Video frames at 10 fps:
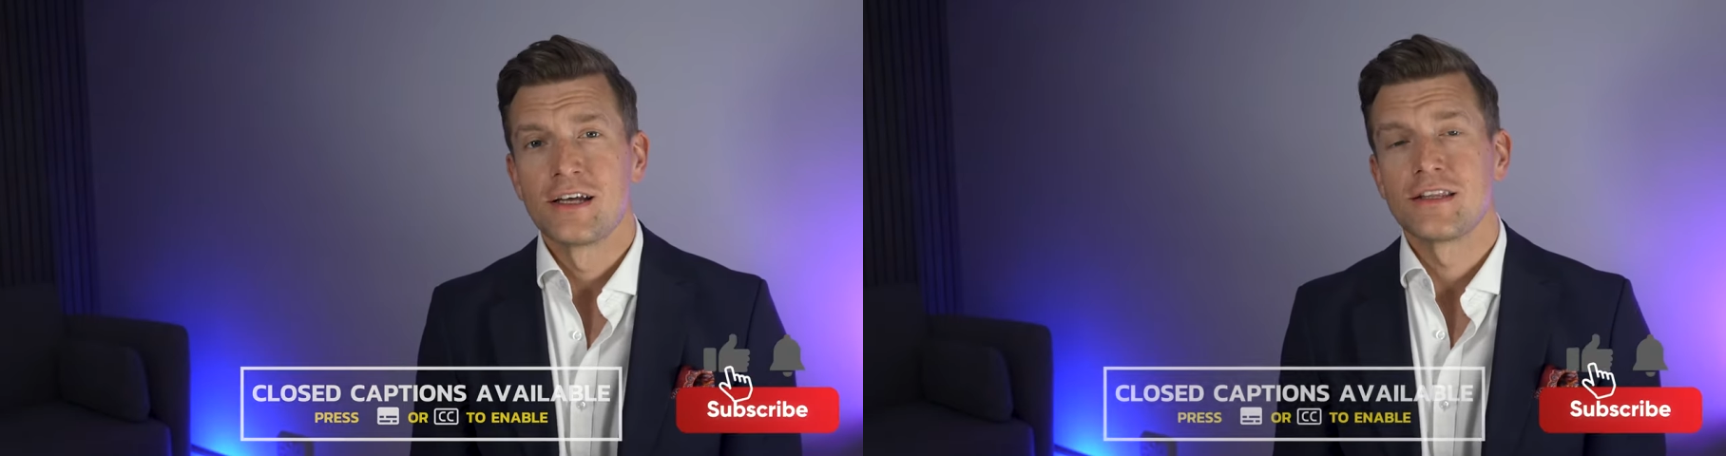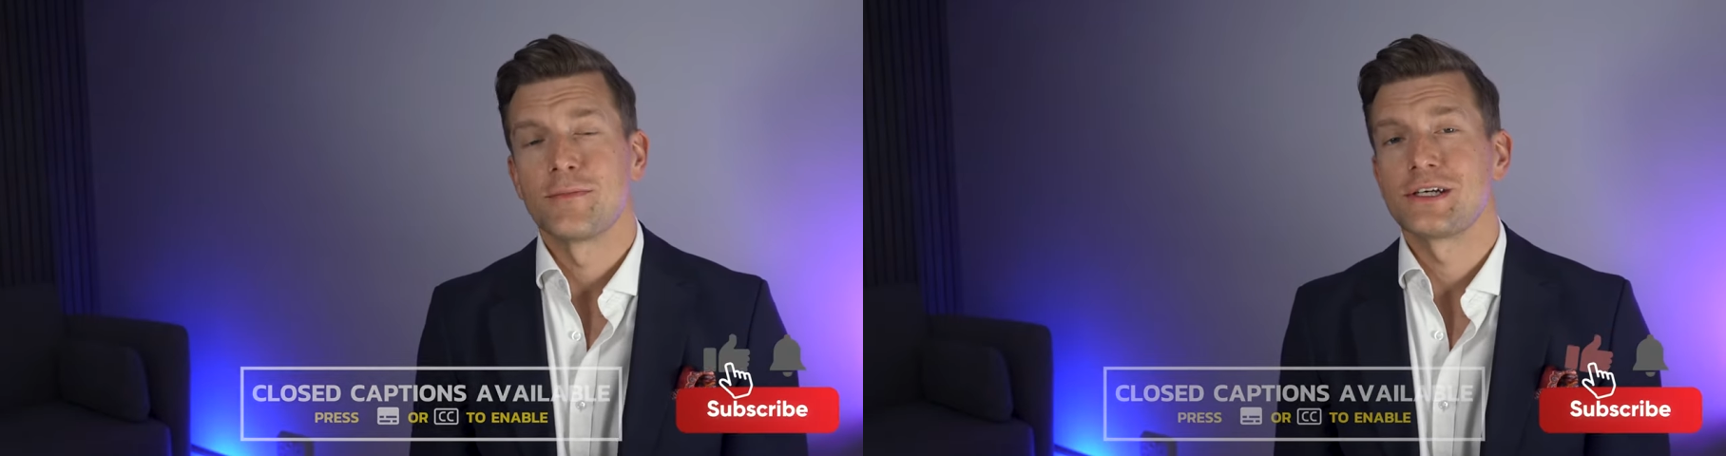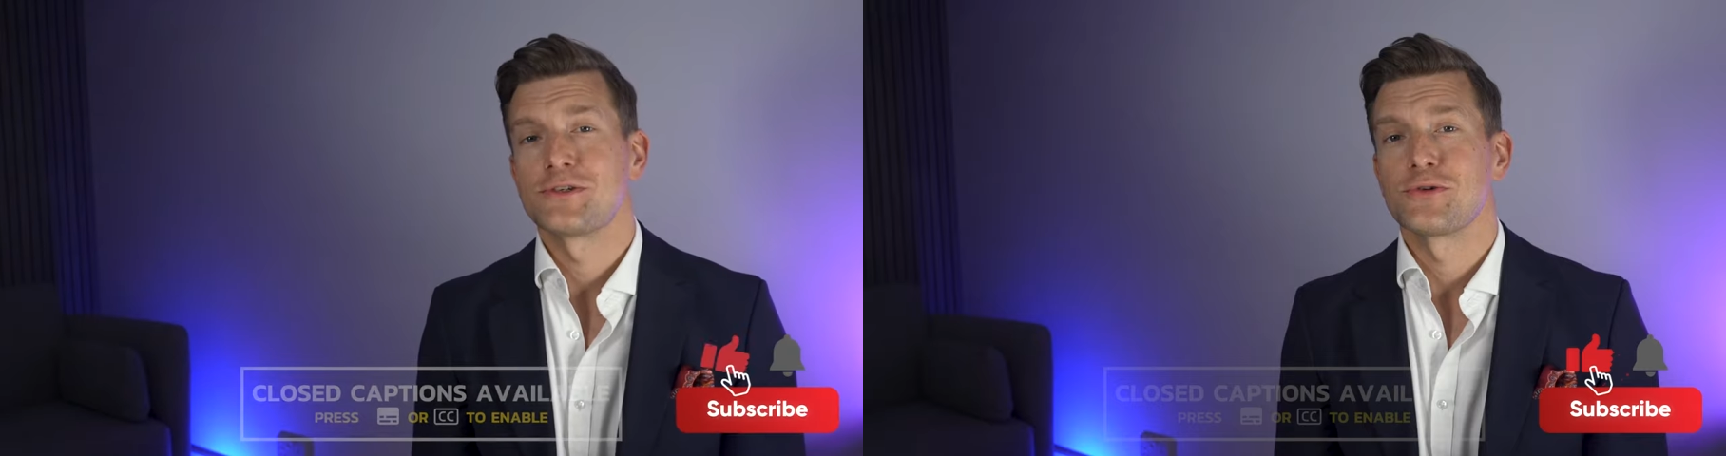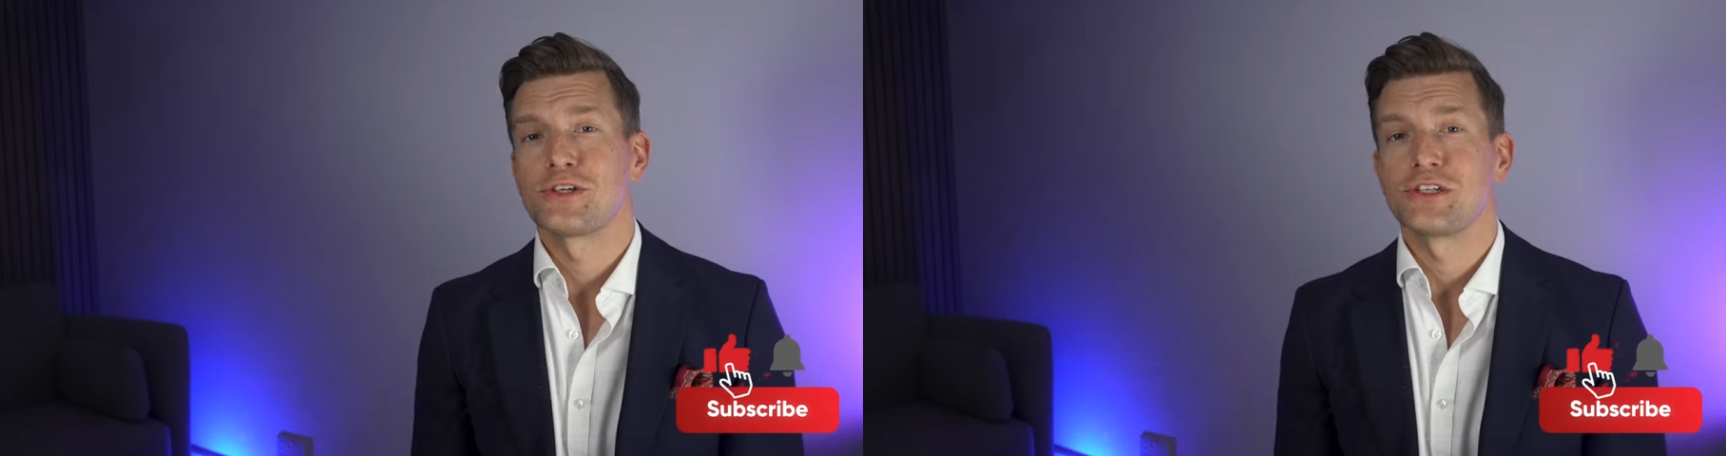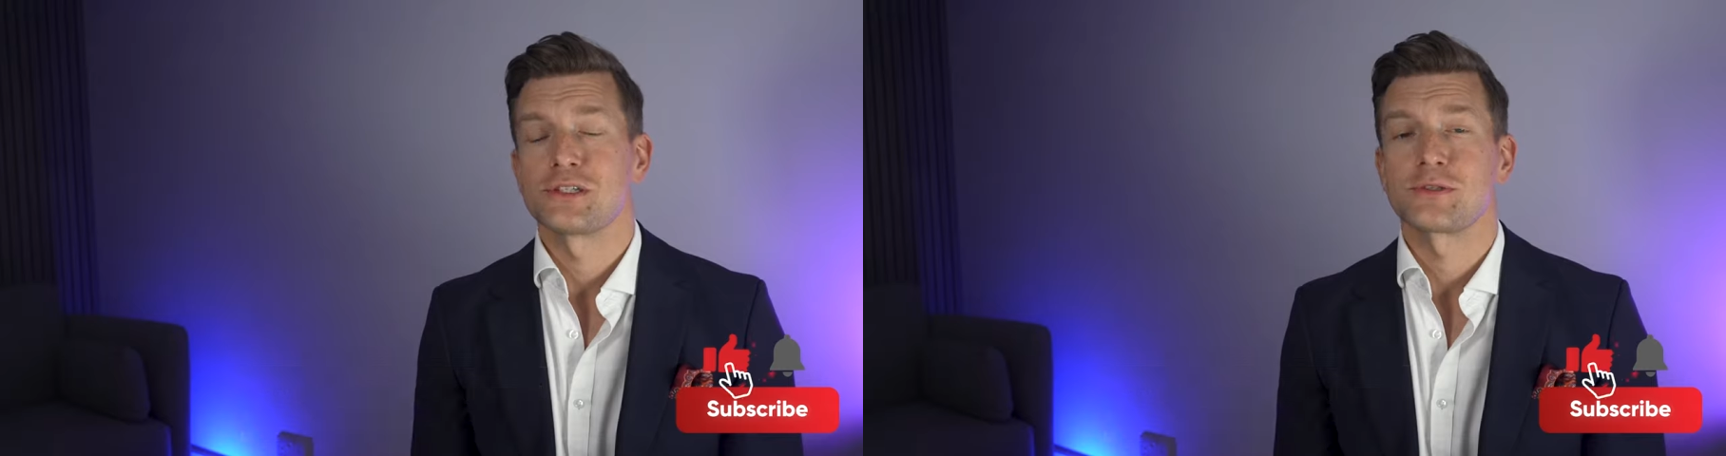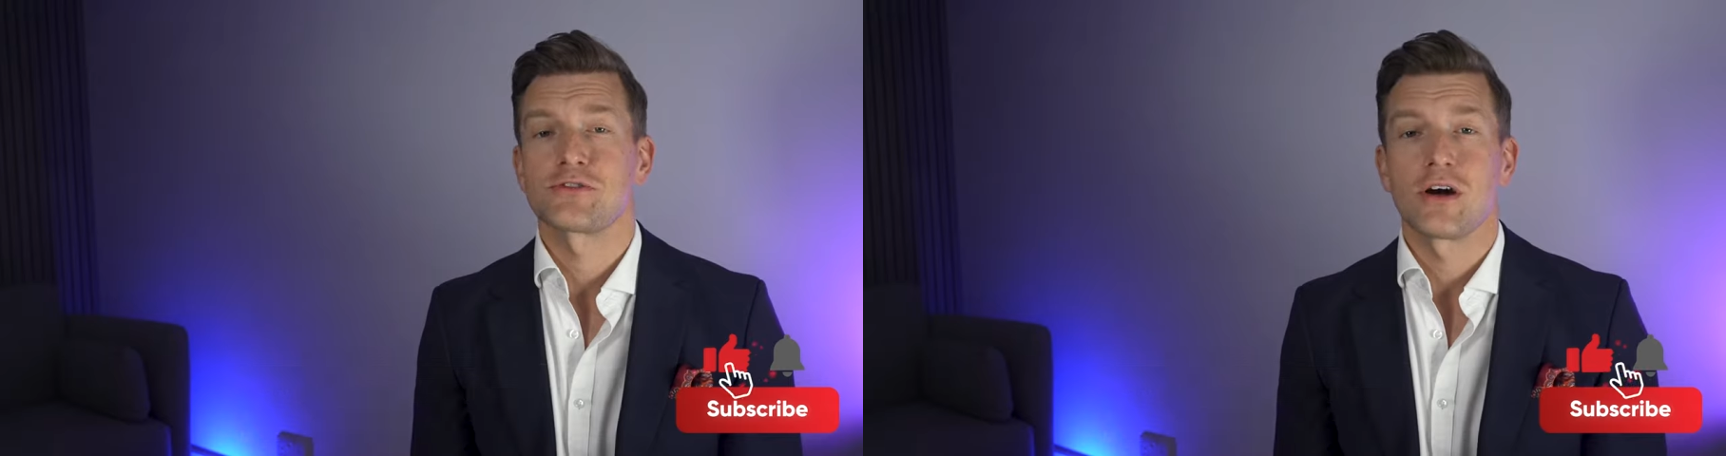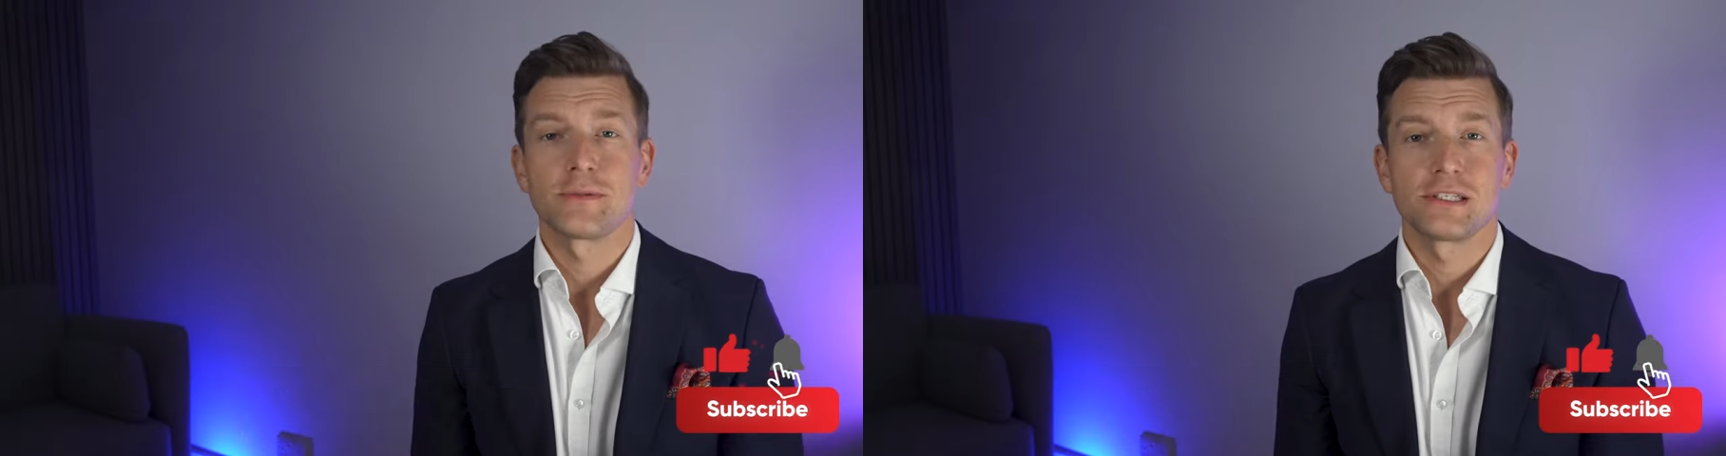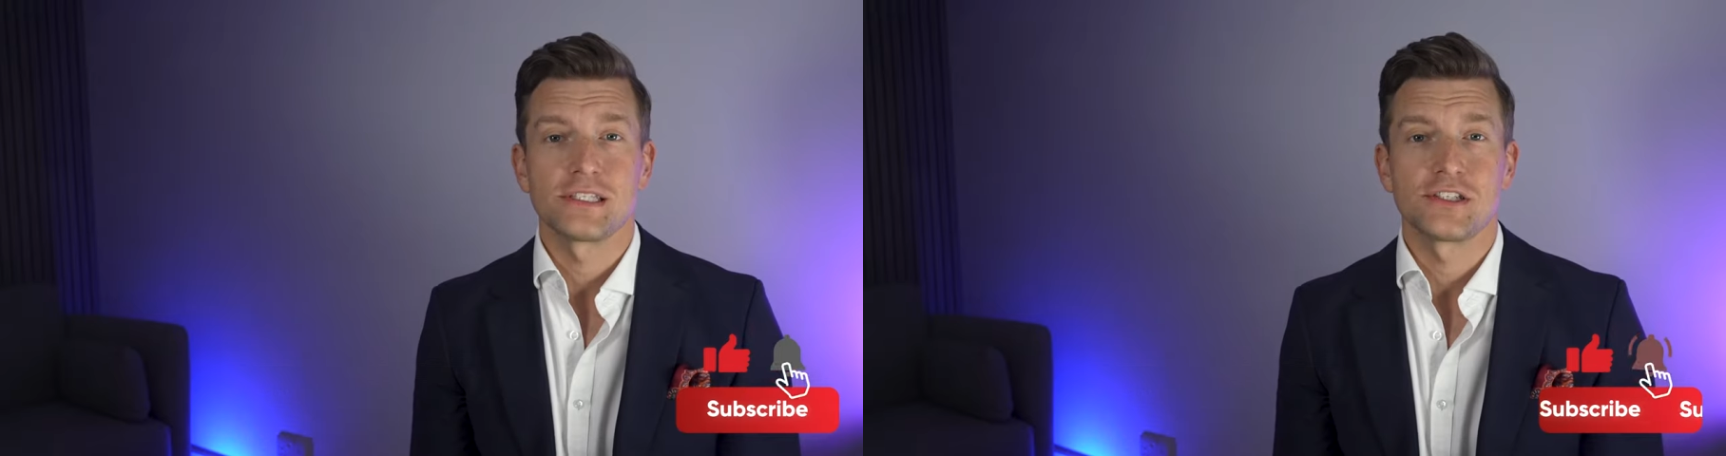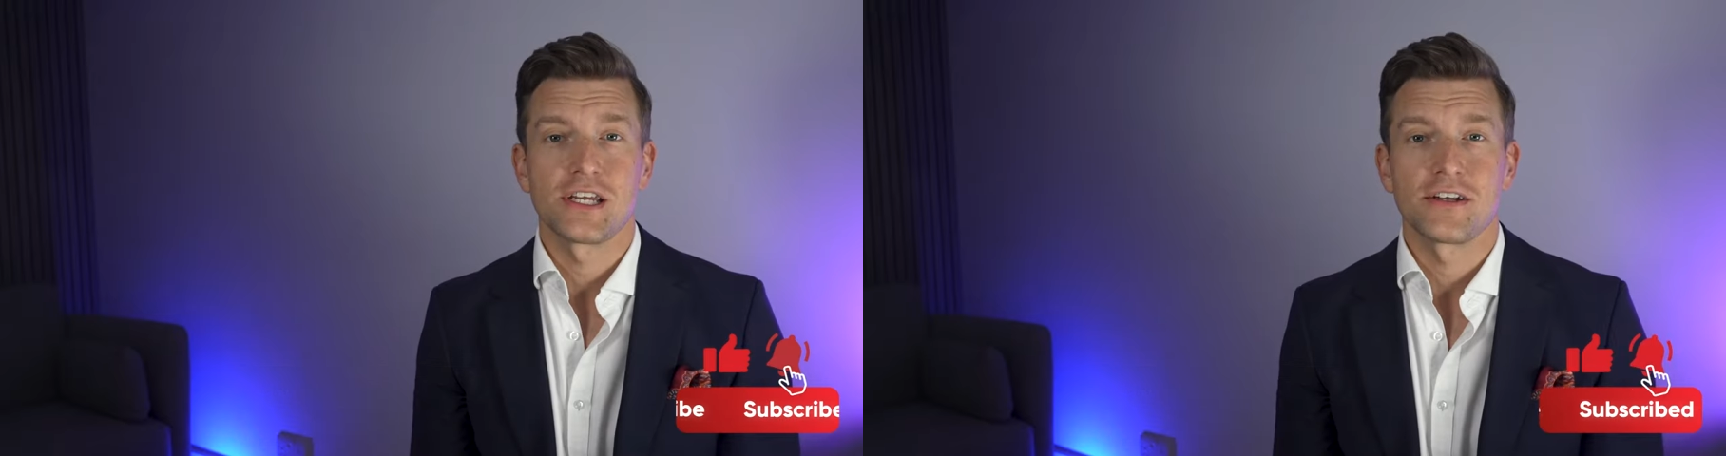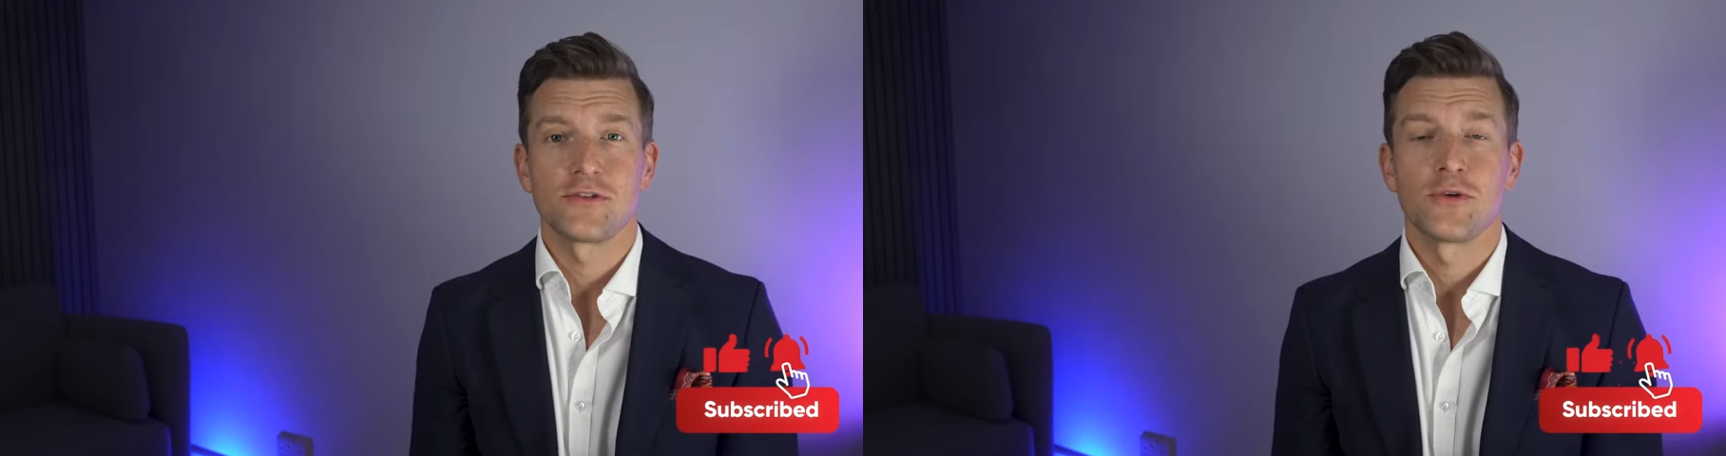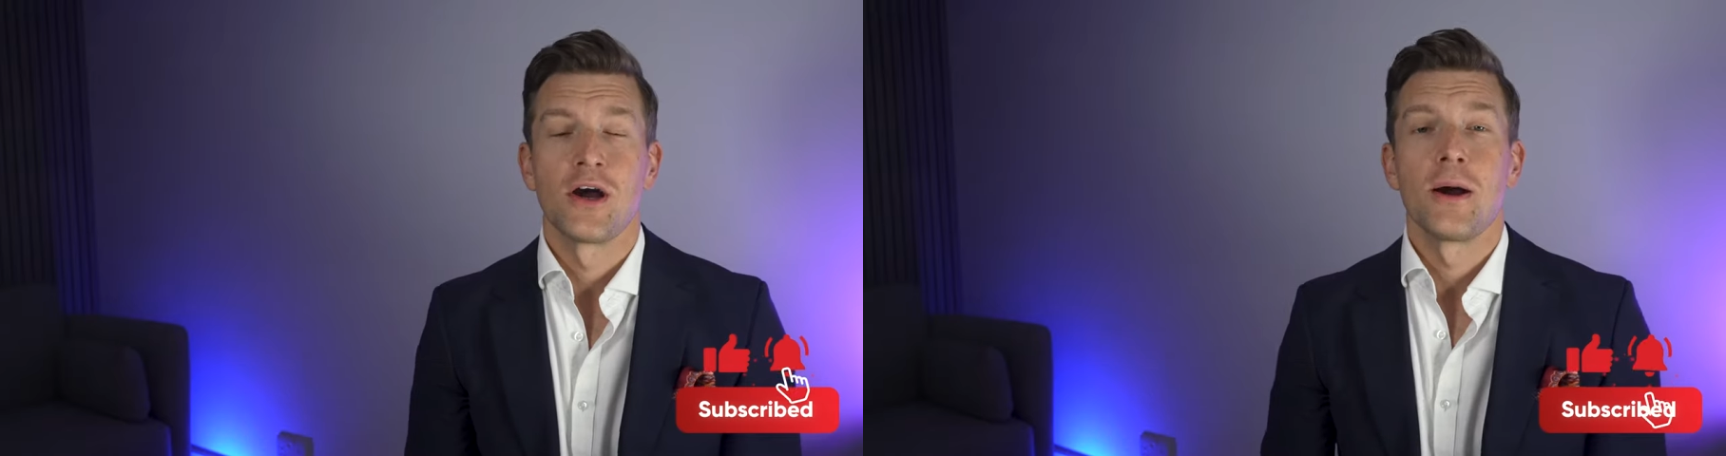then make sure that you subscribe to this channel,